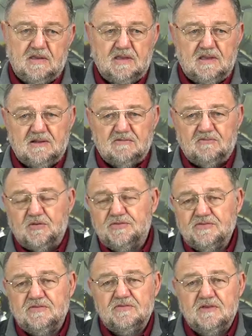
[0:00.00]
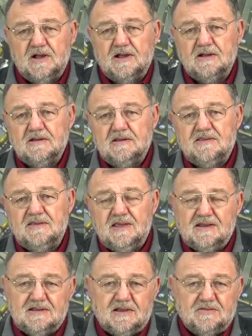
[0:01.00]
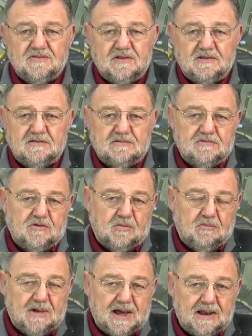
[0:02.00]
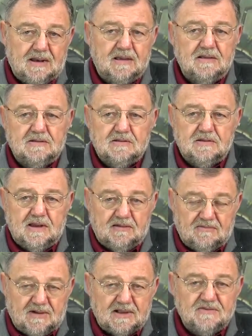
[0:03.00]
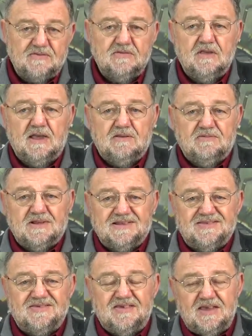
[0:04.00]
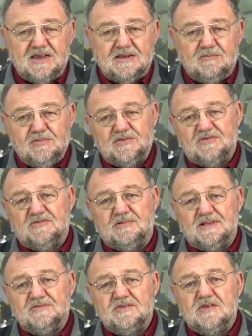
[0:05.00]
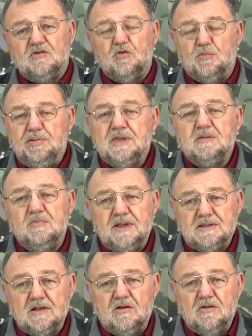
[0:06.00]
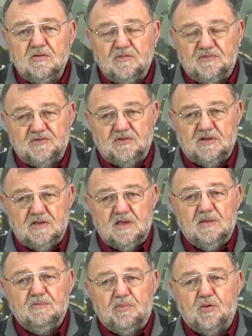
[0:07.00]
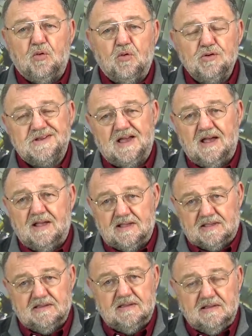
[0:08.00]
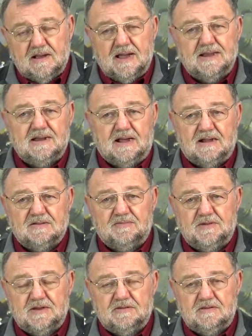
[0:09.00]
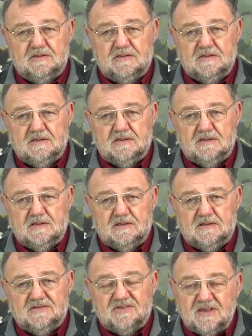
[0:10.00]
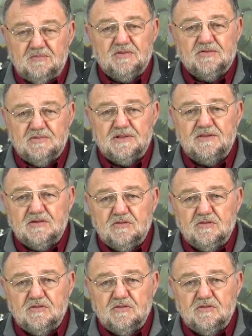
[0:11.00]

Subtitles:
is very well at your working place or in your office or even at home. Did you know that a normal adult around 10 to 20 cubic meters of air every day inhales?